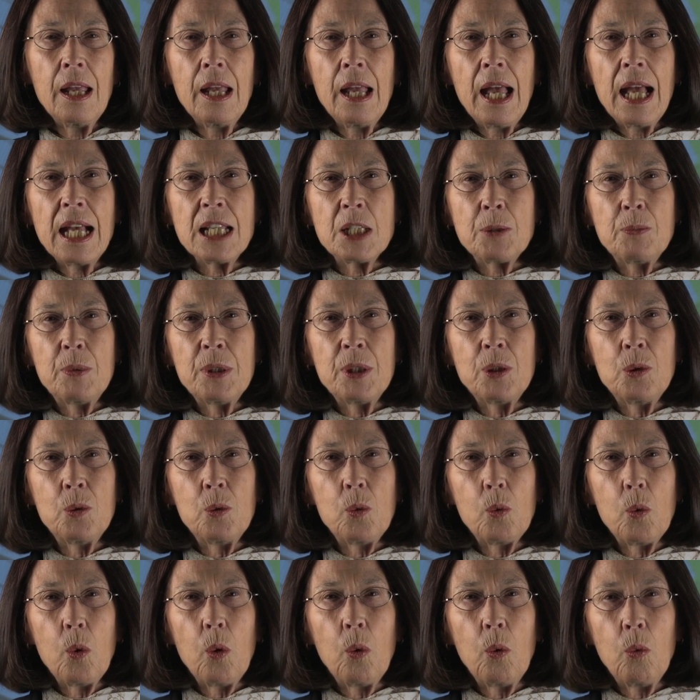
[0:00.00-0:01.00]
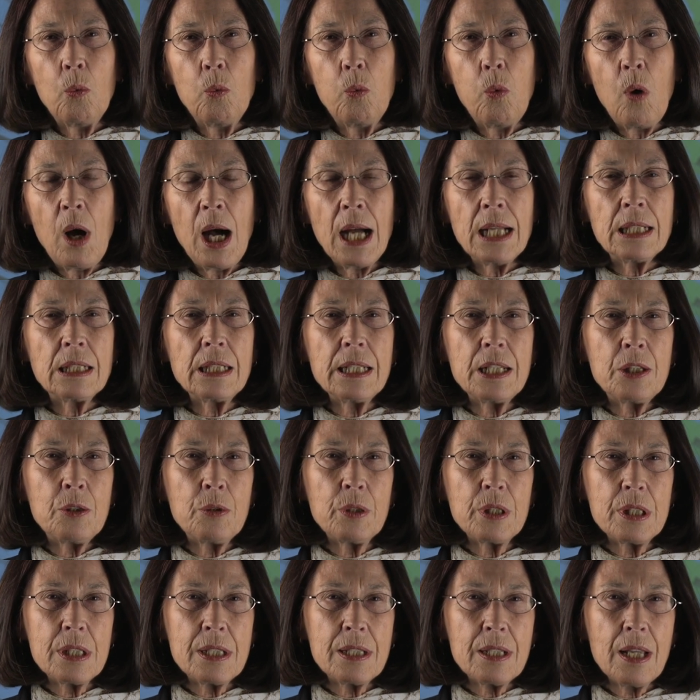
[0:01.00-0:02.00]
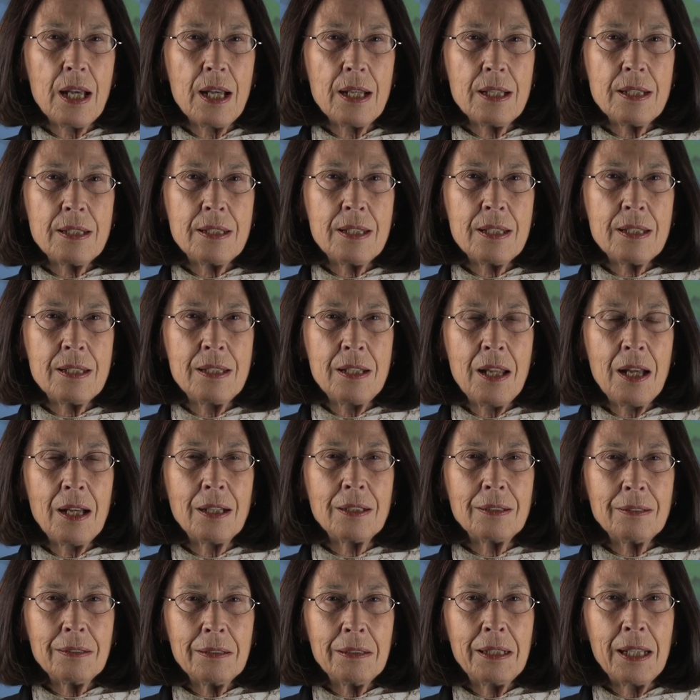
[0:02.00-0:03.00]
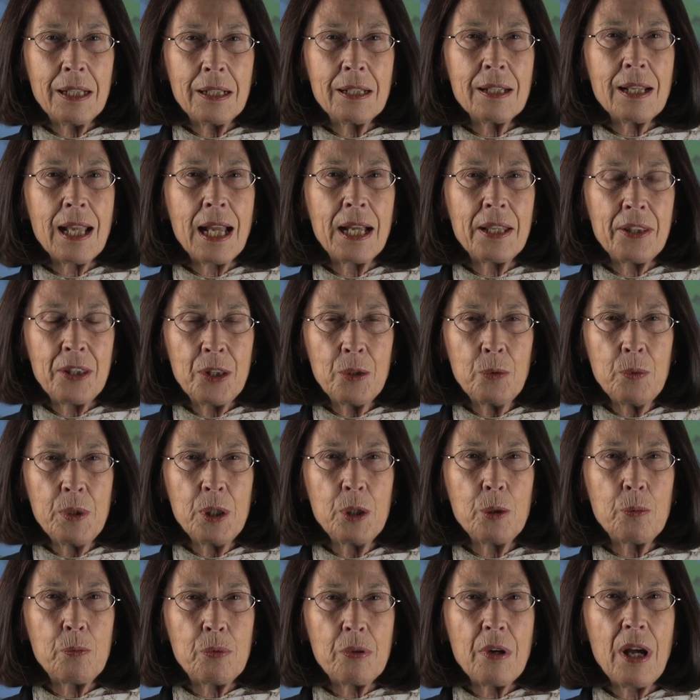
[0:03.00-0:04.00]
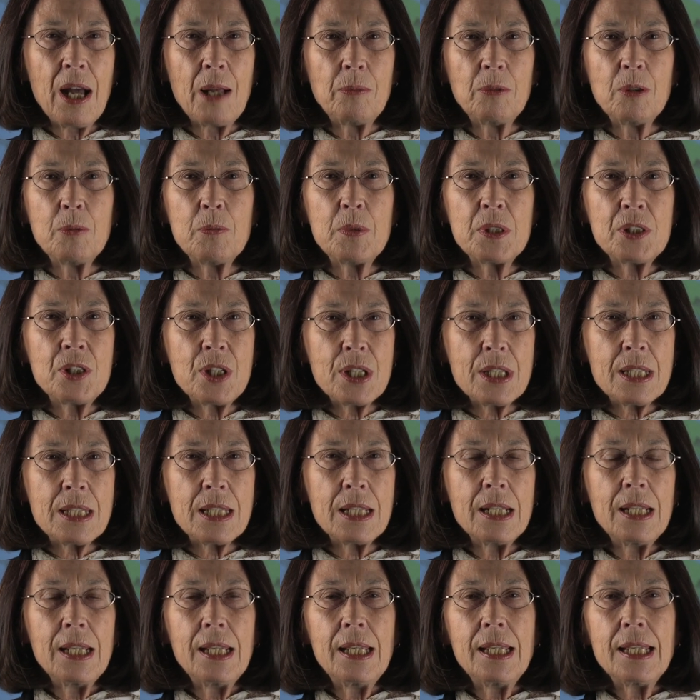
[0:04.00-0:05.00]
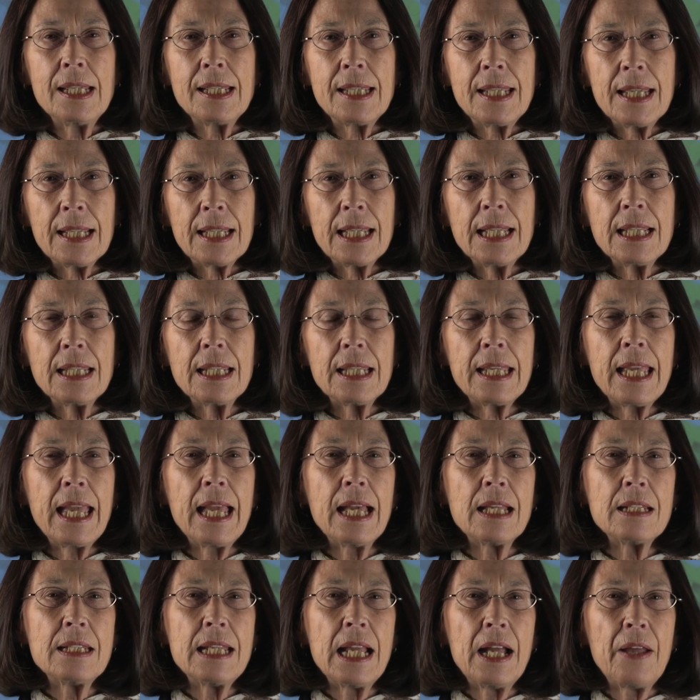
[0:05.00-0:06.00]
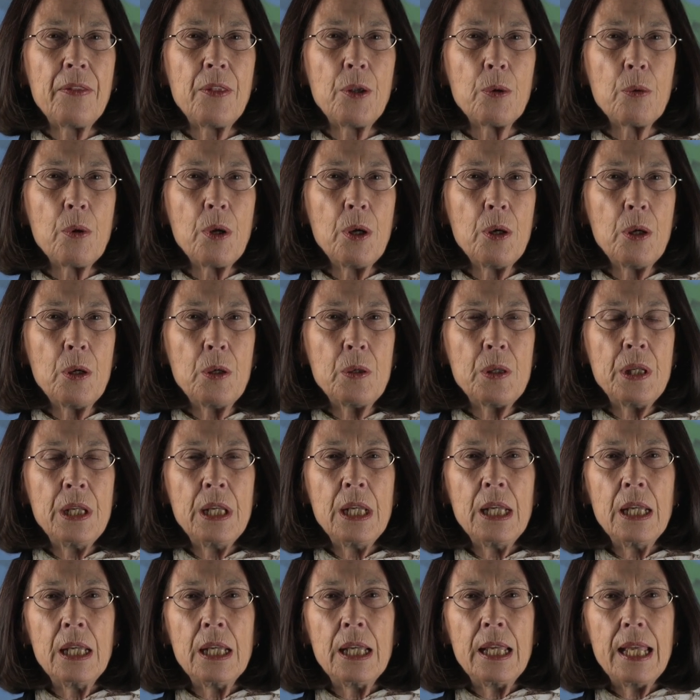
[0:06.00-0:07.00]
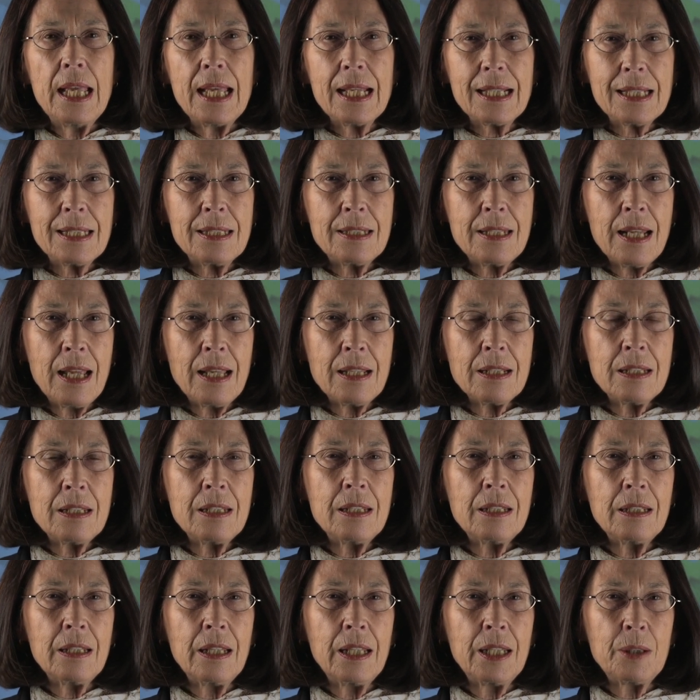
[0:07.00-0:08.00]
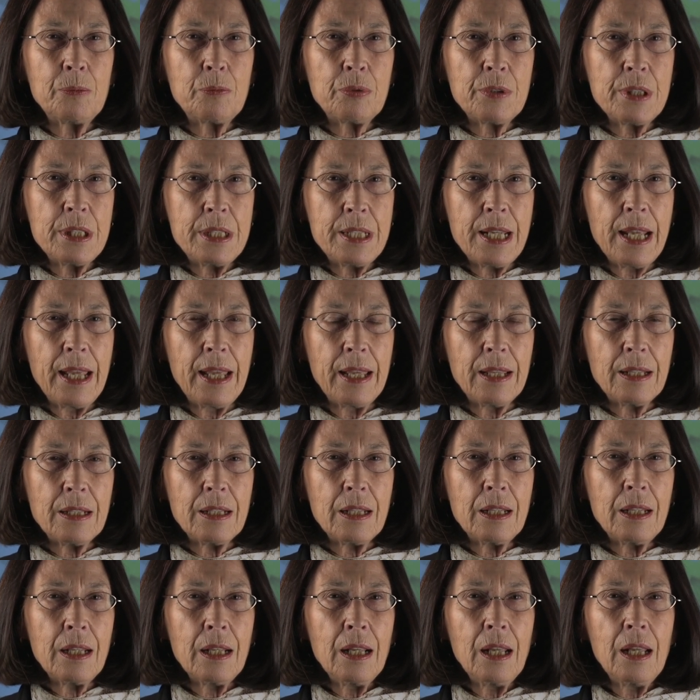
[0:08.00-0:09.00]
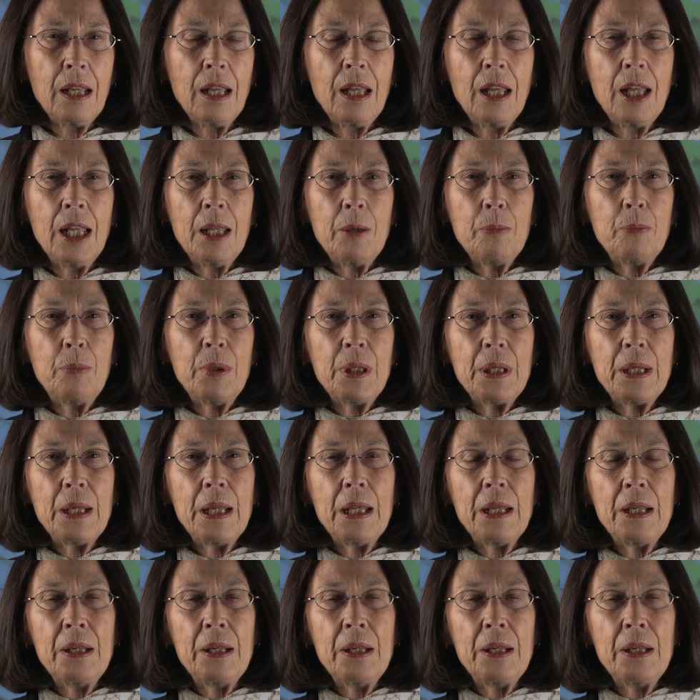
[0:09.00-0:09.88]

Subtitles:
has been widely criticized as not getting at the real problem, but just kicking the can down the road, extend and pretend. But